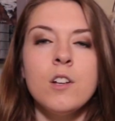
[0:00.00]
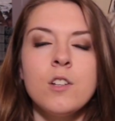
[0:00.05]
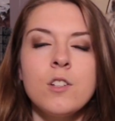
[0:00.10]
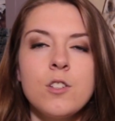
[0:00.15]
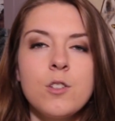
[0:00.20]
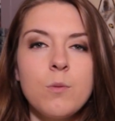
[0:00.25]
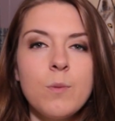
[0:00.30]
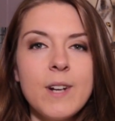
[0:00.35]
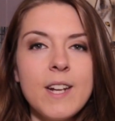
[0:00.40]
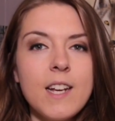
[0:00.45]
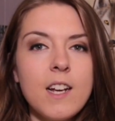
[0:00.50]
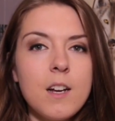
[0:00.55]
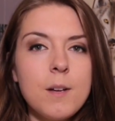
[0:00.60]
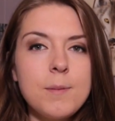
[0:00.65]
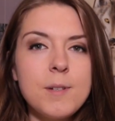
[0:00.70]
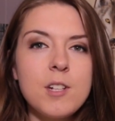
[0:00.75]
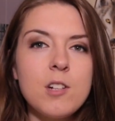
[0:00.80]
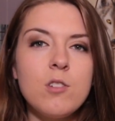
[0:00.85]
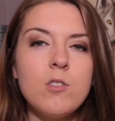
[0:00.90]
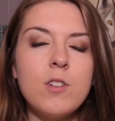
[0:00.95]
So when it
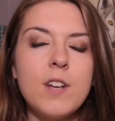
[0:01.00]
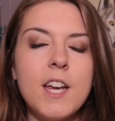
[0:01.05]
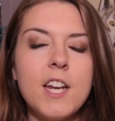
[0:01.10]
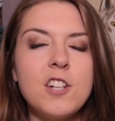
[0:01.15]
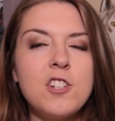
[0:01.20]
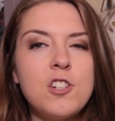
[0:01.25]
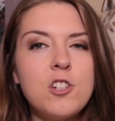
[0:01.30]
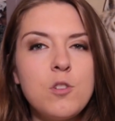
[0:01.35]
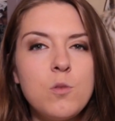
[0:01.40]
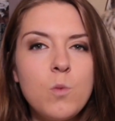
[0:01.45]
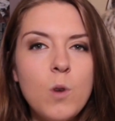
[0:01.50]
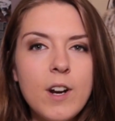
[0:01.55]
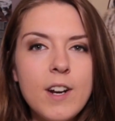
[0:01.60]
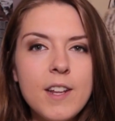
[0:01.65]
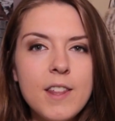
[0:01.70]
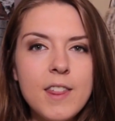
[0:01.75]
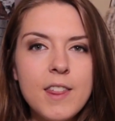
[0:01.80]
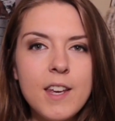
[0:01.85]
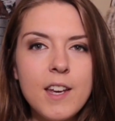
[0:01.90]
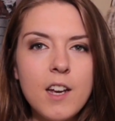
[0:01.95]
comes to location, you
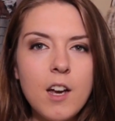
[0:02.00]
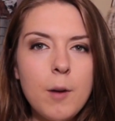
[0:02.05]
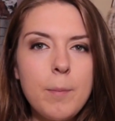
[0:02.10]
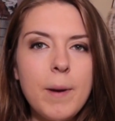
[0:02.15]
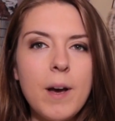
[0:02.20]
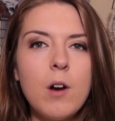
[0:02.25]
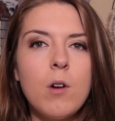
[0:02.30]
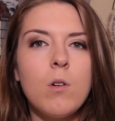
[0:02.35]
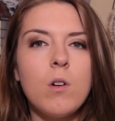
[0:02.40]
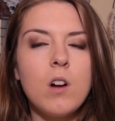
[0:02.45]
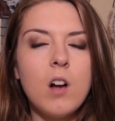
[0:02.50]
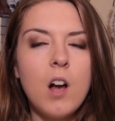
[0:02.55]
wanna think about